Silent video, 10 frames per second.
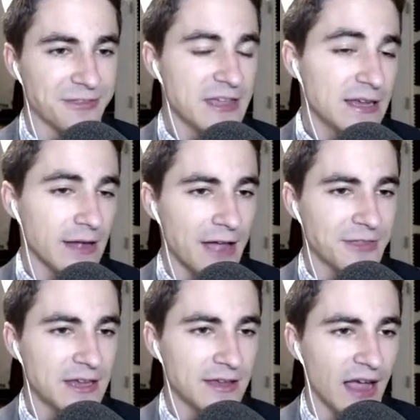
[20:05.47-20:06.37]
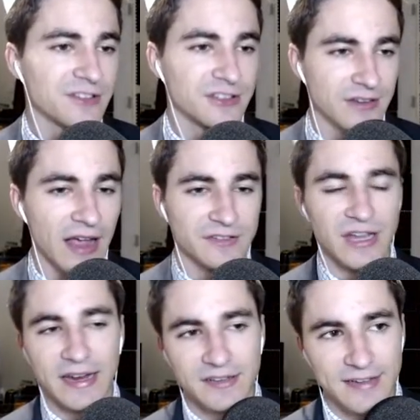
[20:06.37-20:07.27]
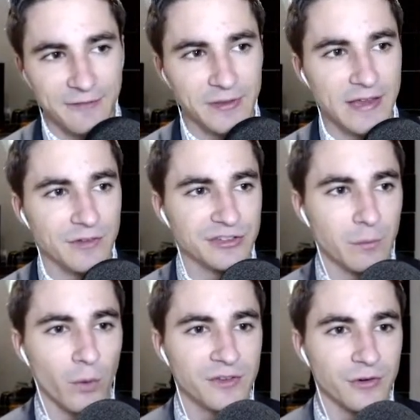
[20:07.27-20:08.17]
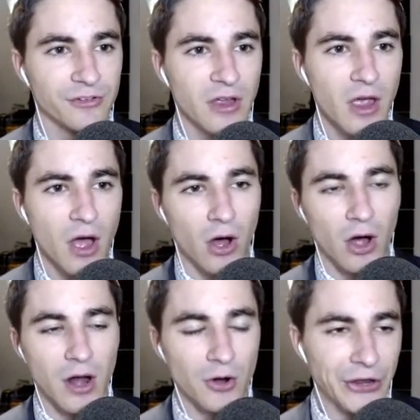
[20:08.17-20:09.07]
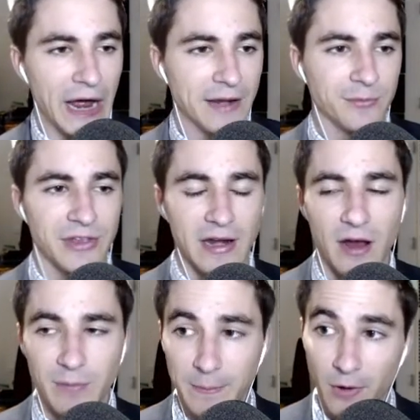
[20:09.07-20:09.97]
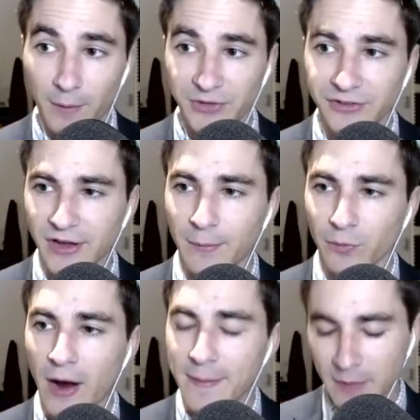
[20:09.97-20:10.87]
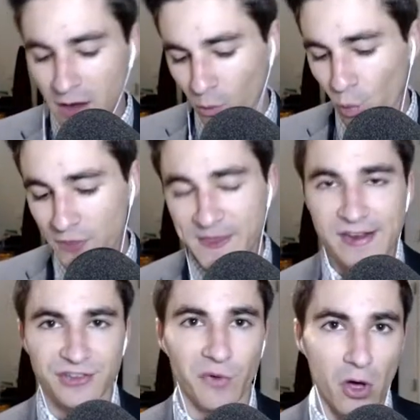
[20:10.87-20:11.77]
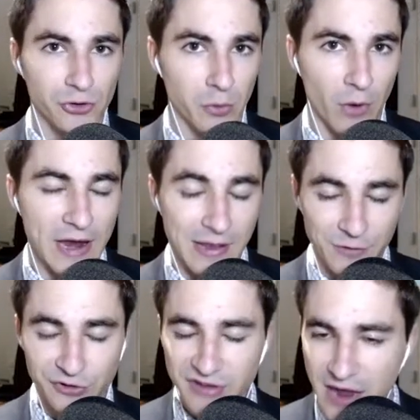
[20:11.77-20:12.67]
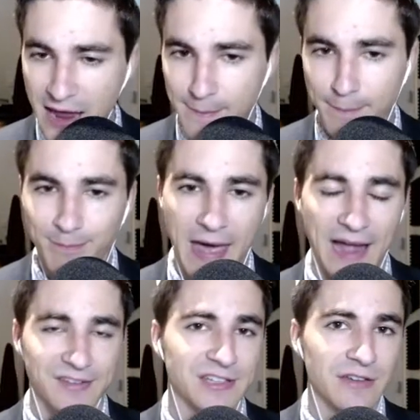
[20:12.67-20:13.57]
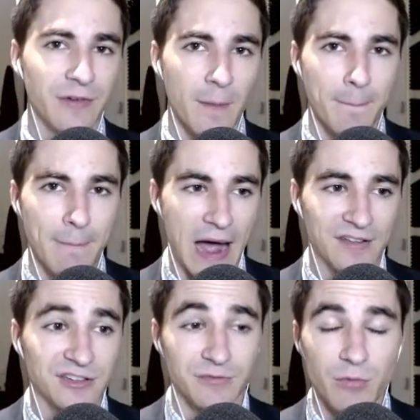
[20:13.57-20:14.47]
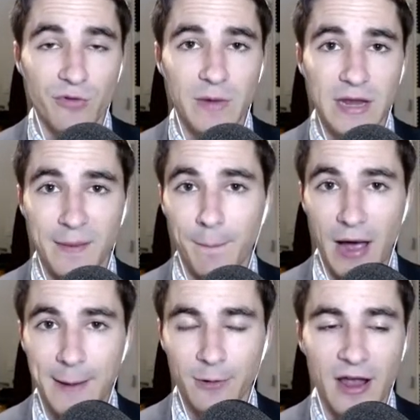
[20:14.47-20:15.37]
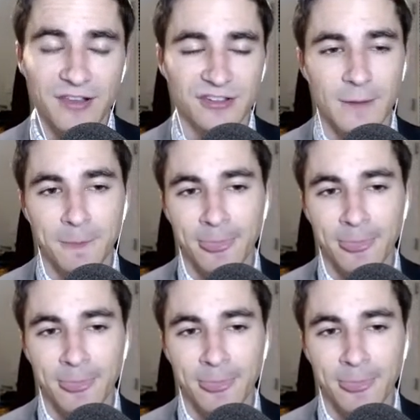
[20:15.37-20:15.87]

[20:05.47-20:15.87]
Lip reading: think yes, I can definitely give you some pointers on an items that have been pumped and dumped, right? One thing is volume, right? If you see a massive movement in buy price,